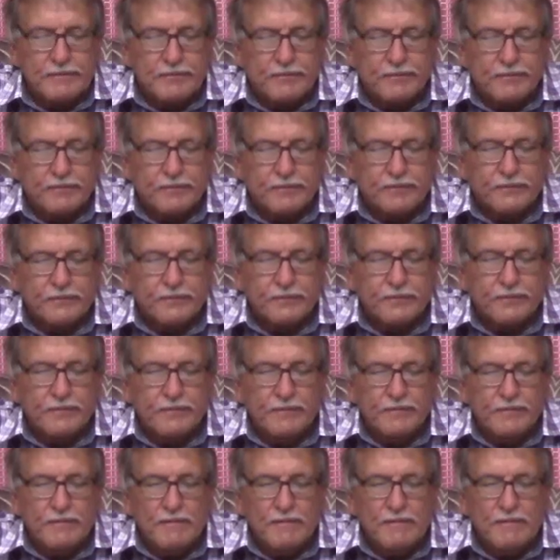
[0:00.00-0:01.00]

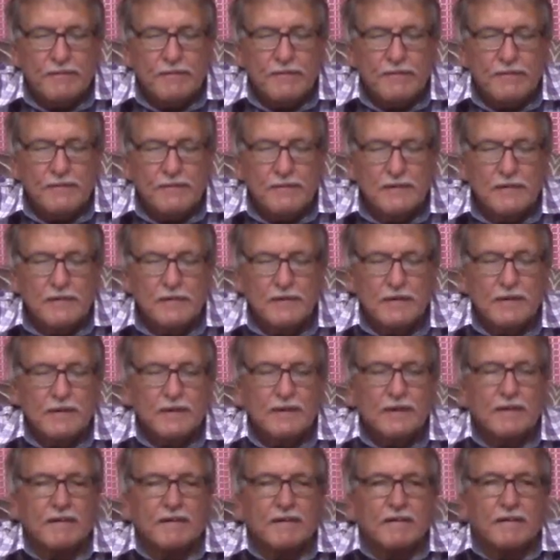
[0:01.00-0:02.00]

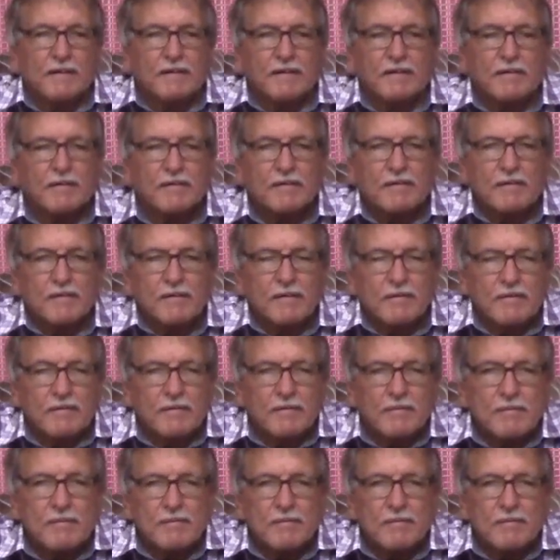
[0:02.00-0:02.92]
Nothing is said.